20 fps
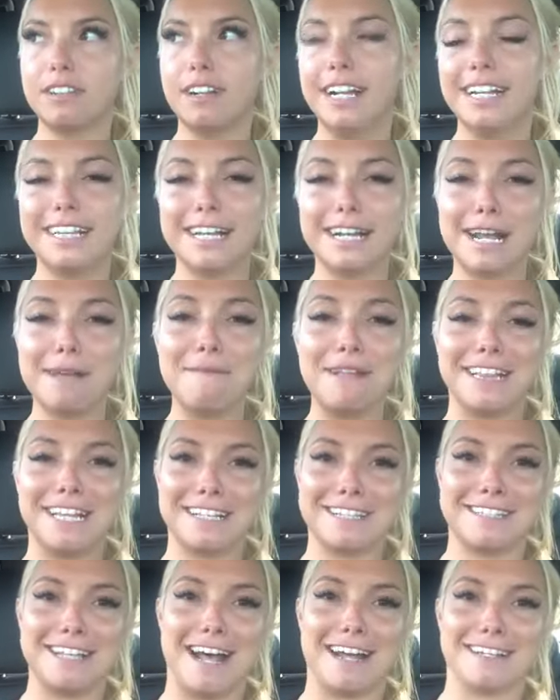and then I made
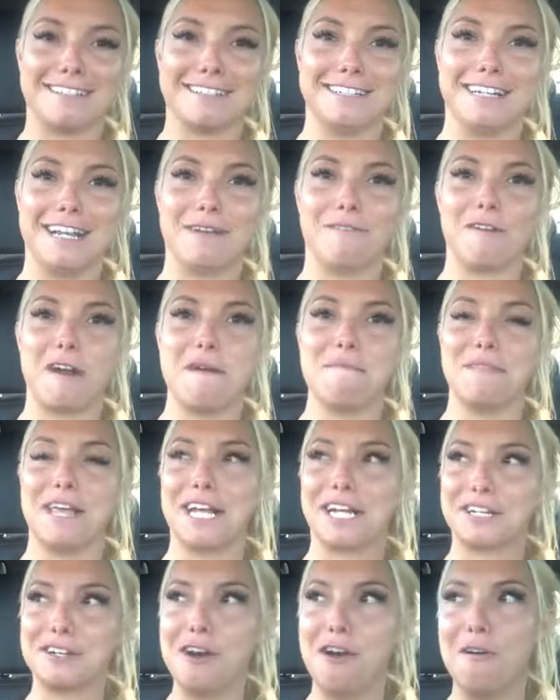that status today where I'm
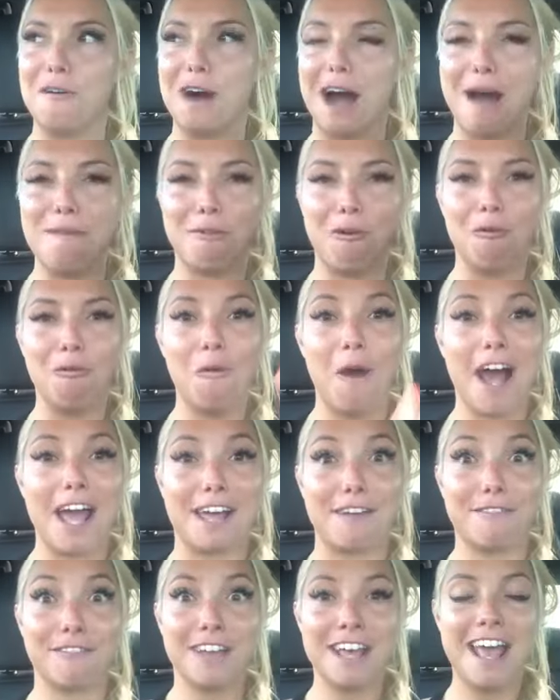like no I'm a
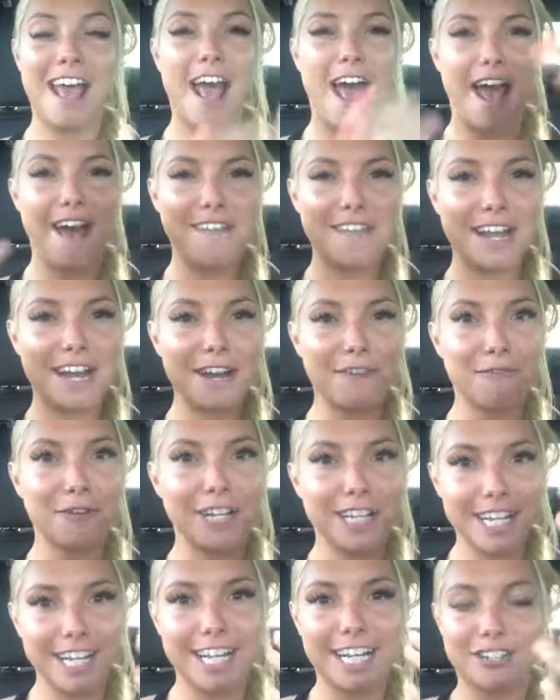wife and then I
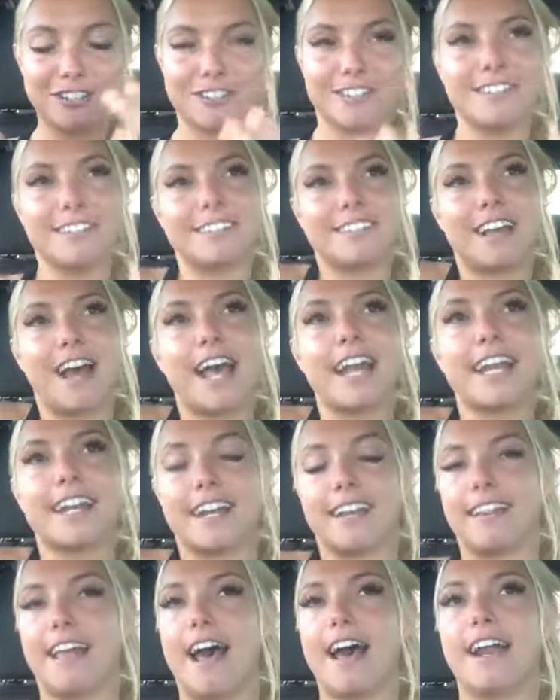really like just
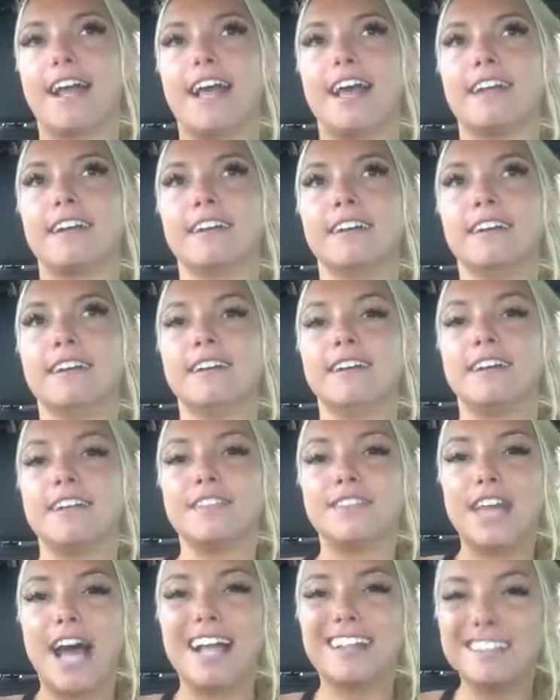decided in that and
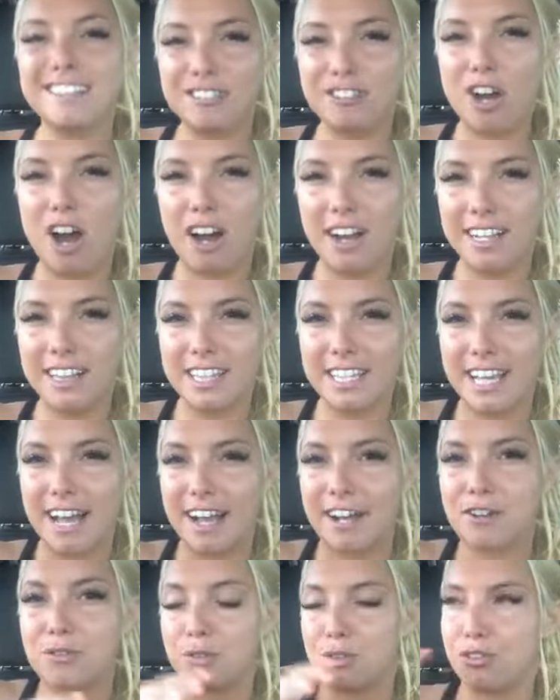that's not the
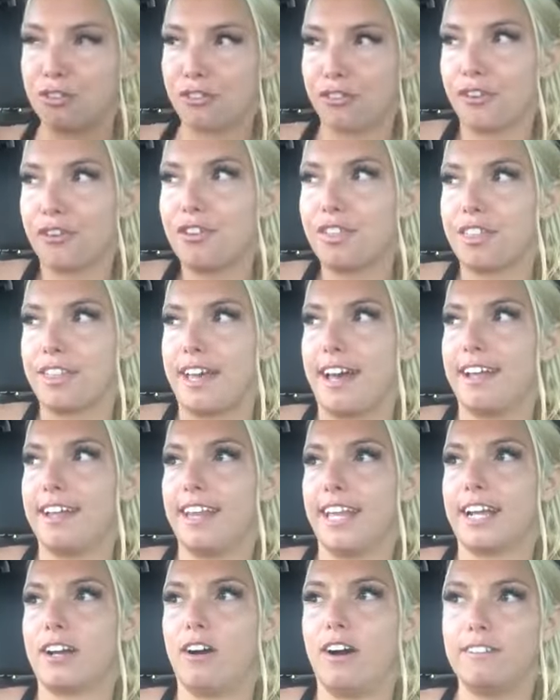actual truth yet
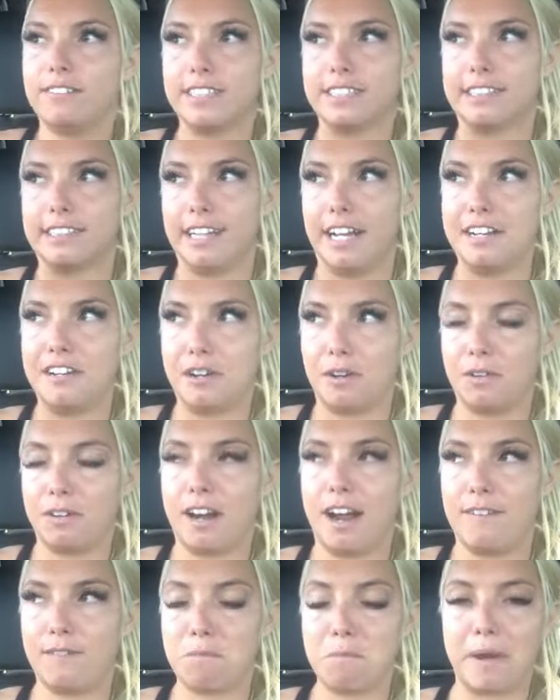like obviously I
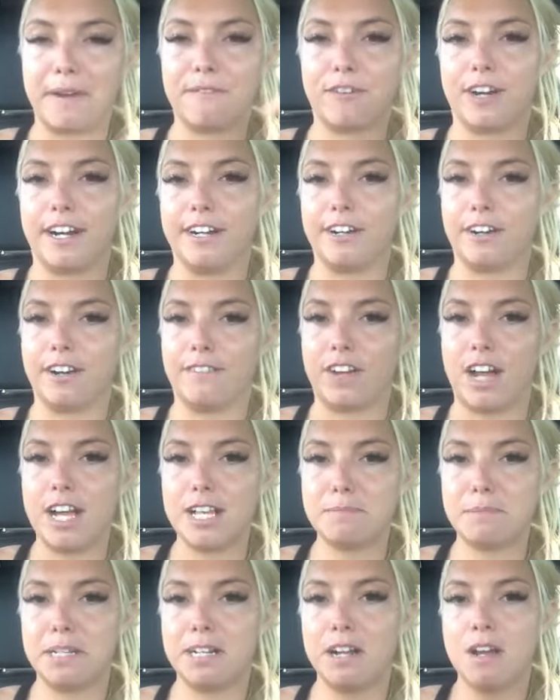don't have a boyfriend I don't have a
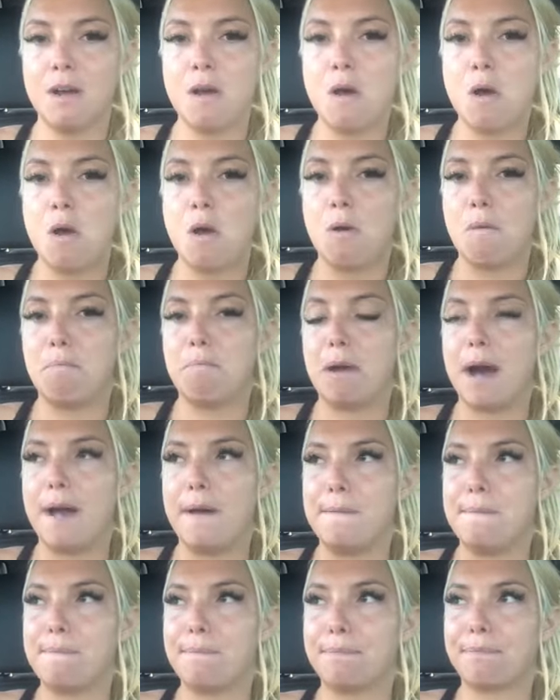husband but